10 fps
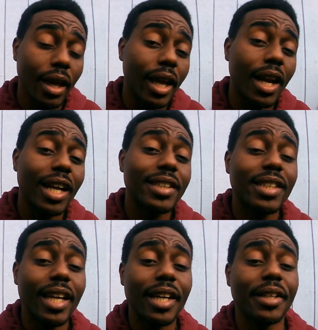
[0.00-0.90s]
and I'd
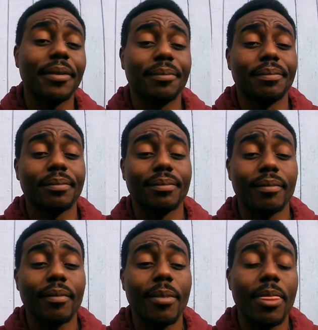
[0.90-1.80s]
say
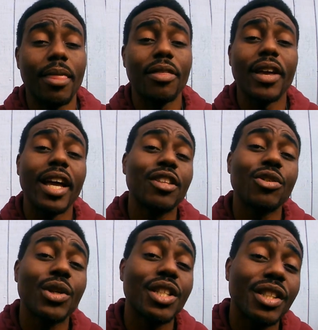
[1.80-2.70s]
the
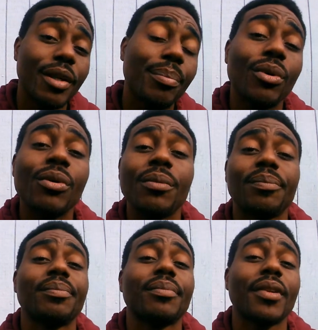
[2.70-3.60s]
answer is simple
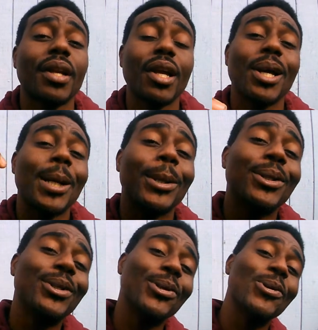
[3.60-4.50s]

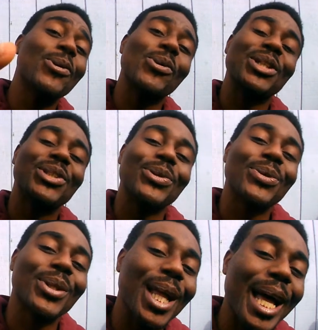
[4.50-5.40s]
do what you
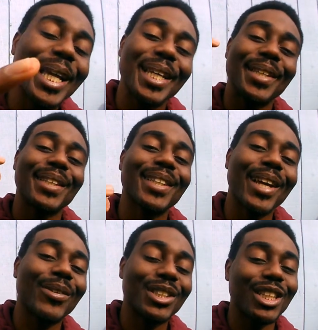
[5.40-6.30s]
like in the
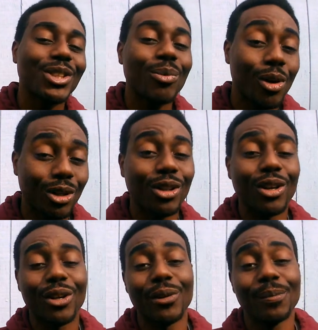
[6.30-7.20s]
language that you want to
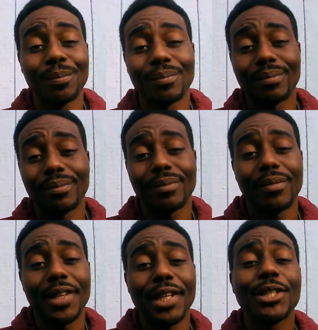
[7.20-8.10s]
learn.
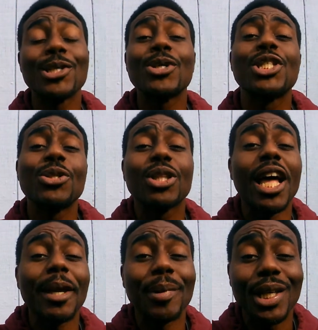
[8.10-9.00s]
Do what you
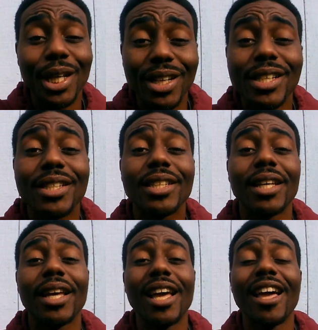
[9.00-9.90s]
like because
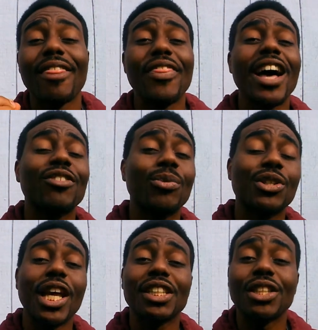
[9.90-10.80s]
that's
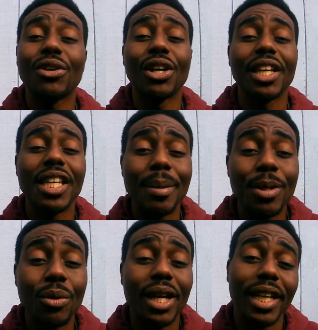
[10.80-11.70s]
what's actually going to
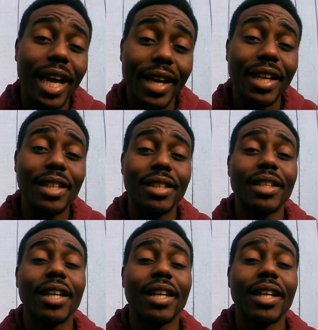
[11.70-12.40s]
keep you engaged,